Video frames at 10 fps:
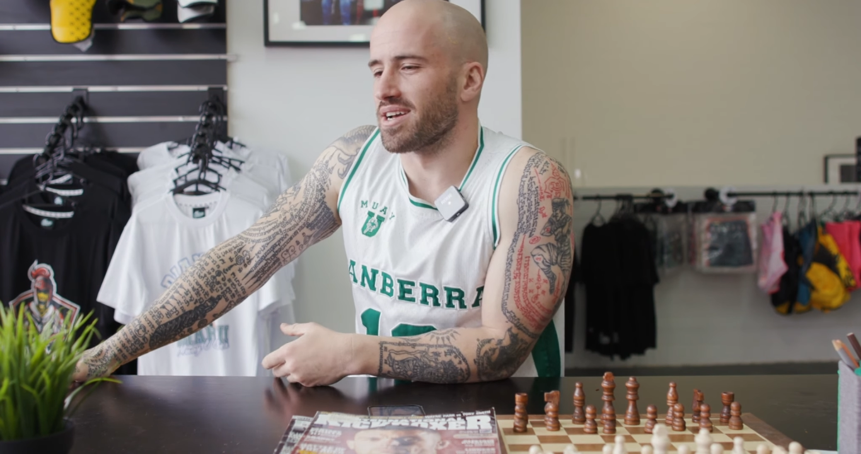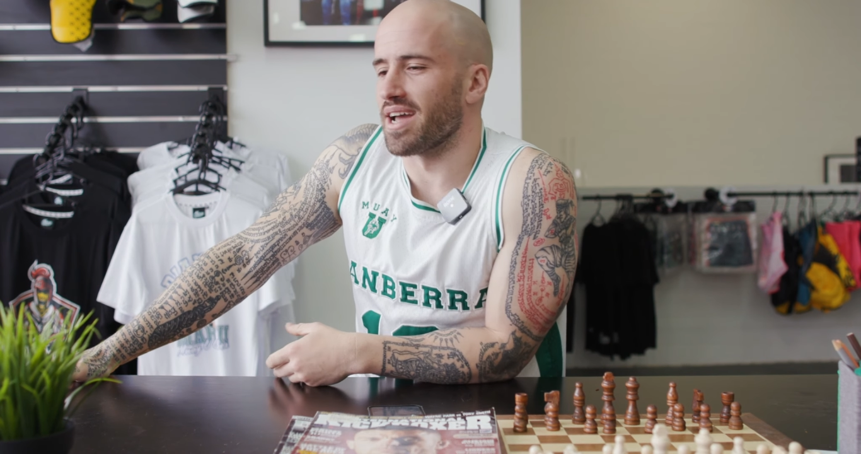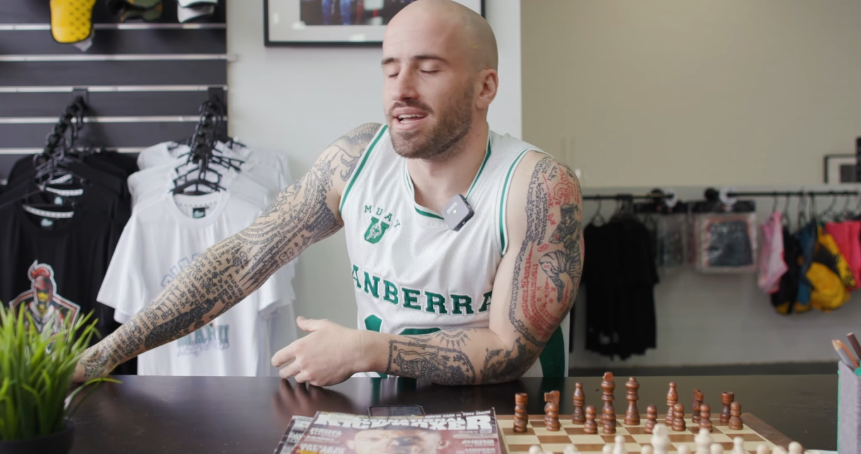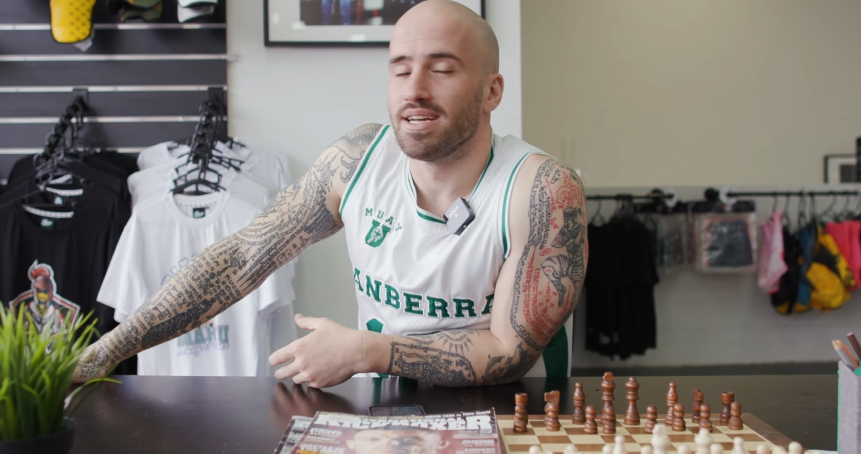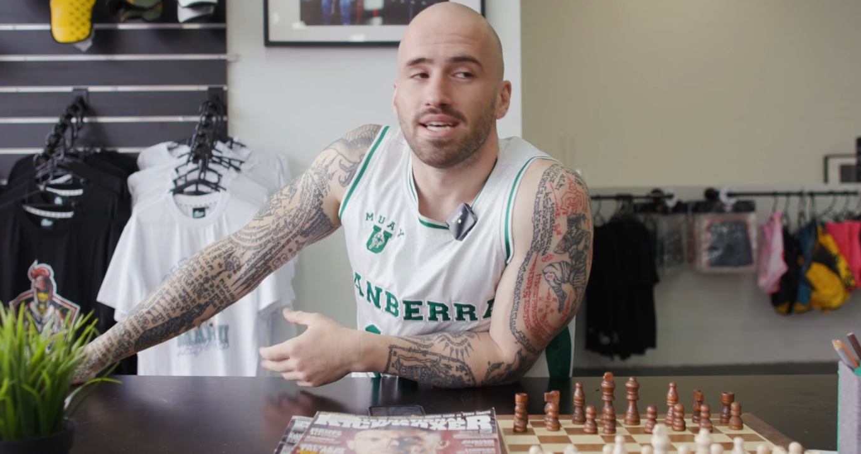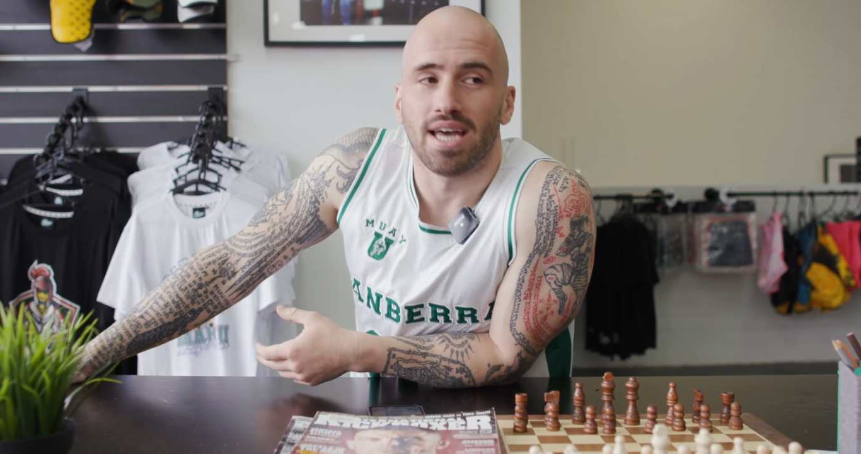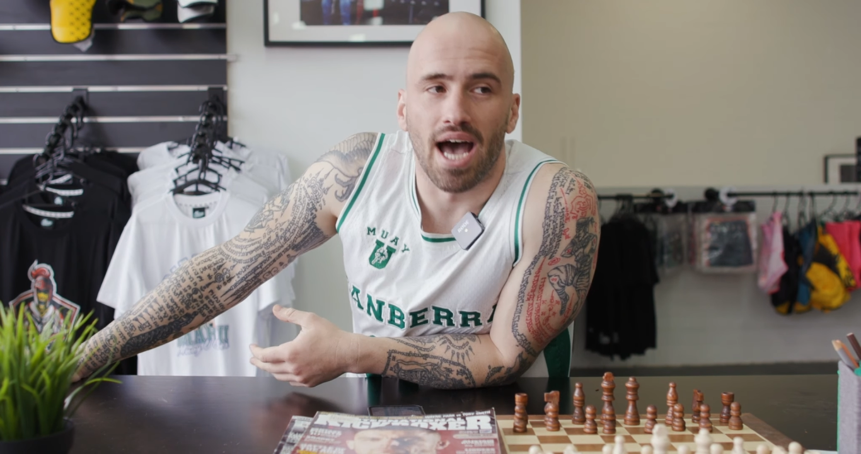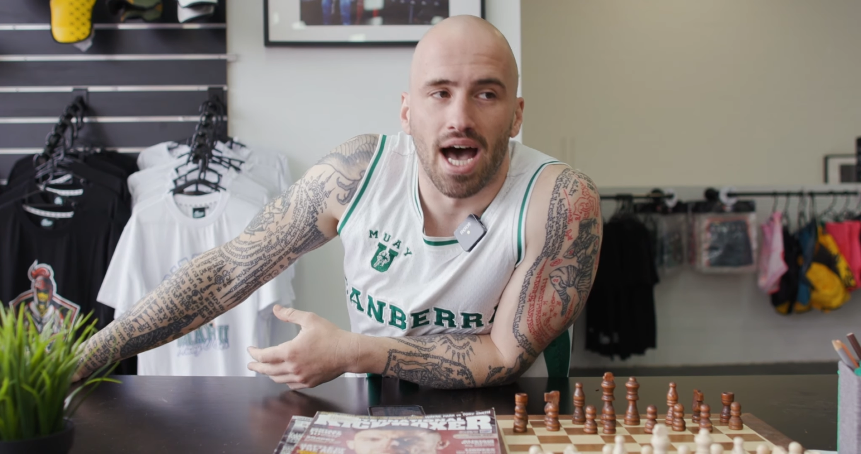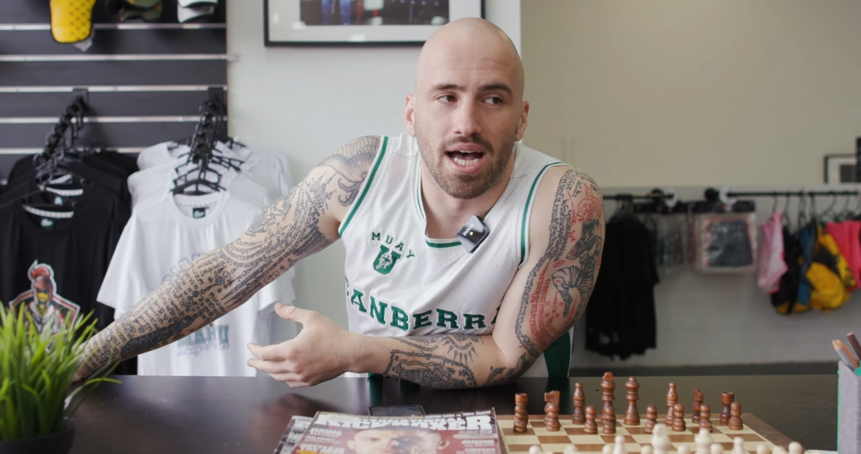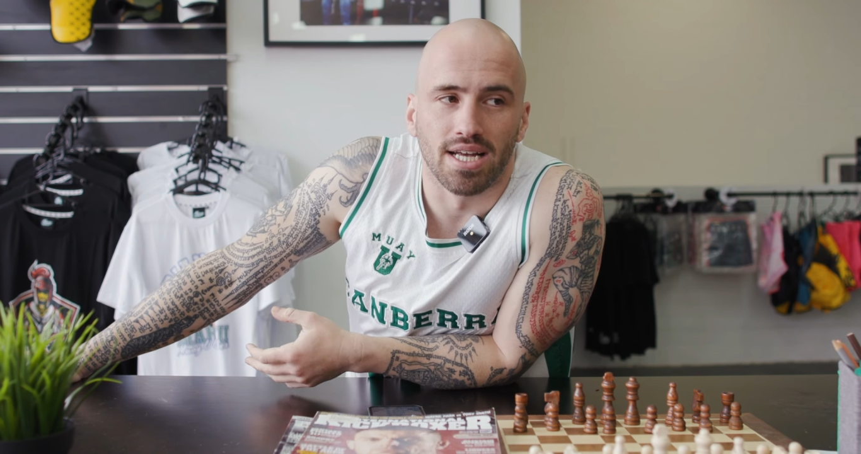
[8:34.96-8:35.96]
Okay.
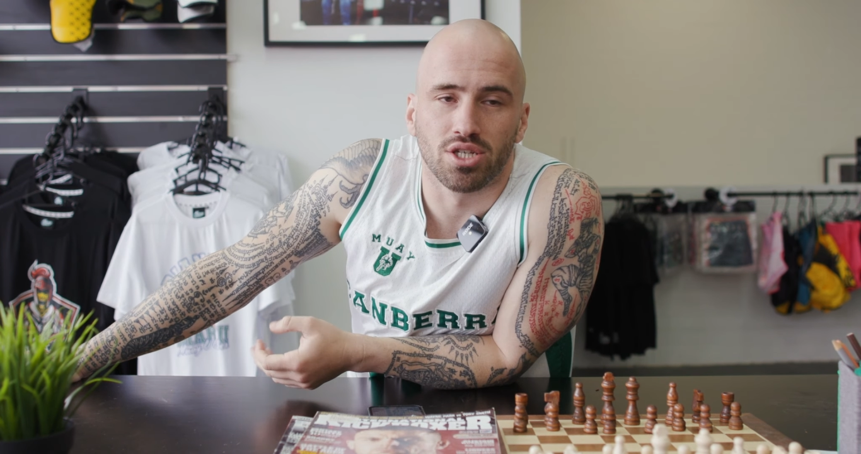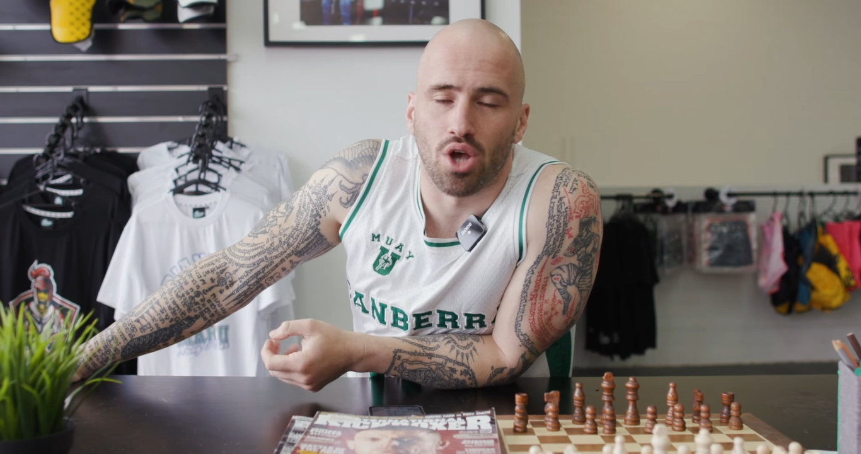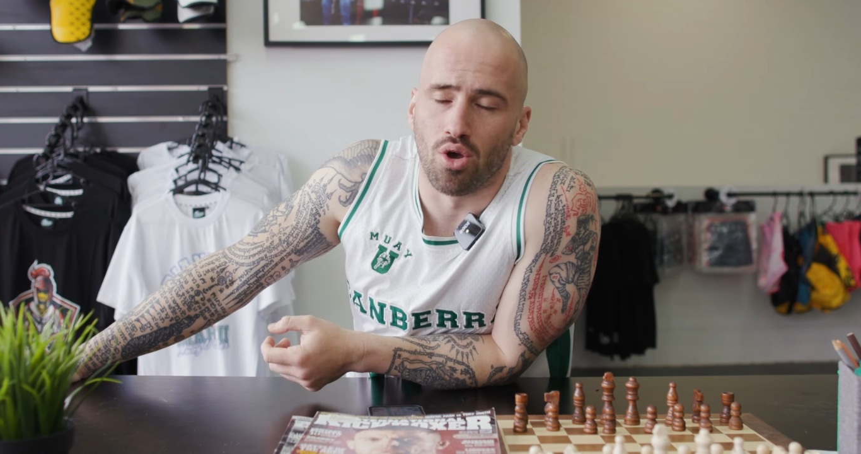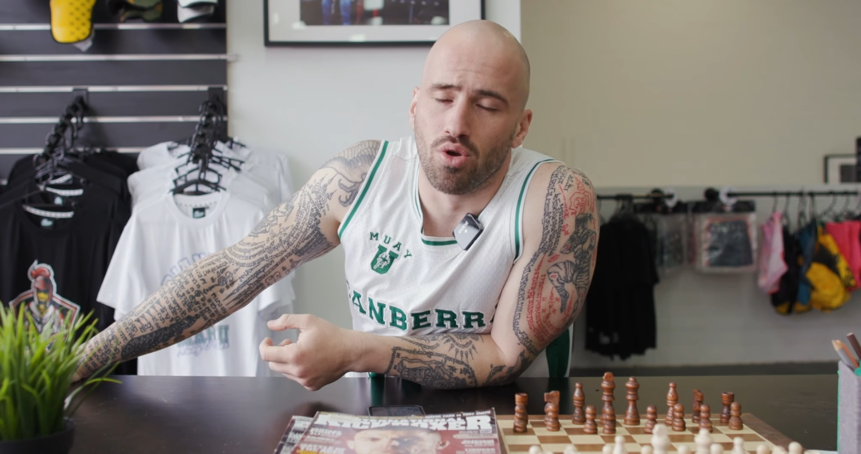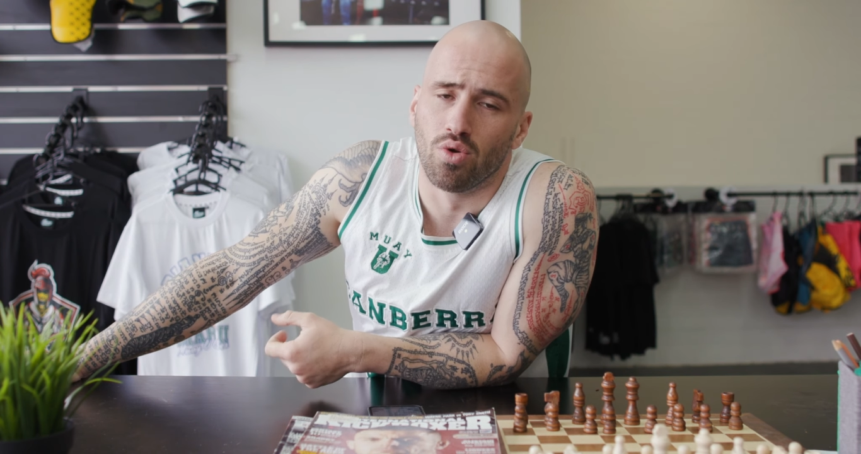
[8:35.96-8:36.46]
Yeah. So